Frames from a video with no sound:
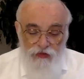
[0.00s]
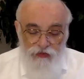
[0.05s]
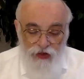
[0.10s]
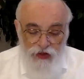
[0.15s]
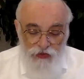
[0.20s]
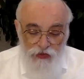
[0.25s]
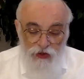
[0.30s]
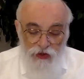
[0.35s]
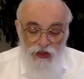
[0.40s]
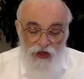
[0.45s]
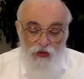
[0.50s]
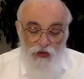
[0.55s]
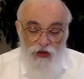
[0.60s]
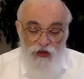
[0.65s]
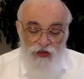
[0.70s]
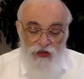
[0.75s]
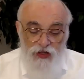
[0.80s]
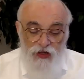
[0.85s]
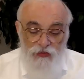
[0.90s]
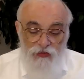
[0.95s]
If you really
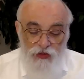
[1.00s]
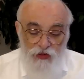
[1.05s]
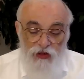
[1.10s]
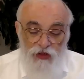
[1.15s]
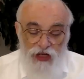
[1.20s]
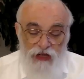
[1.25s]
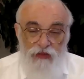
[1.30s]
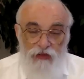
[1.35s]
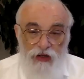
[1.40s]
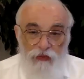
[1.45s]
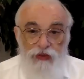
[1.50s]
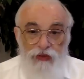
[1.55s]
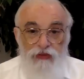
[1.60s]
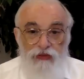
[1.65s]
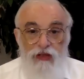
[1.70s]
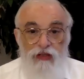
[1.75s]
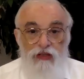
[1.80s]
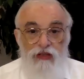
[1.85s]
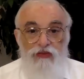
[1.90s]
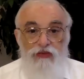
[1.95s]
want something, you'll come up with the
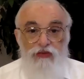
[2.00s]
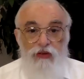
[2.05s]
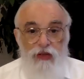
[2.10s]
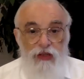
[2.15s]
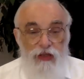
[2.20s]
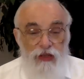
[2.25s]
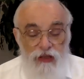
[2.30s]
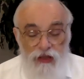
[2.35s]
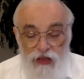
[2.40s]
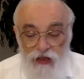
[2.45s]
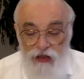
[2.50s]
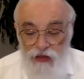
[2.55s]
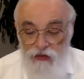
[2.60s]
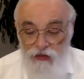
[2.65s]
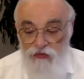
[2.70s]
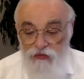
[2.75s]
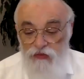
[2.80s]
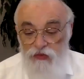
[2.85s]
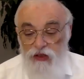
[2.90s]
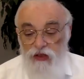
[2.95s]
reasons for why you need it.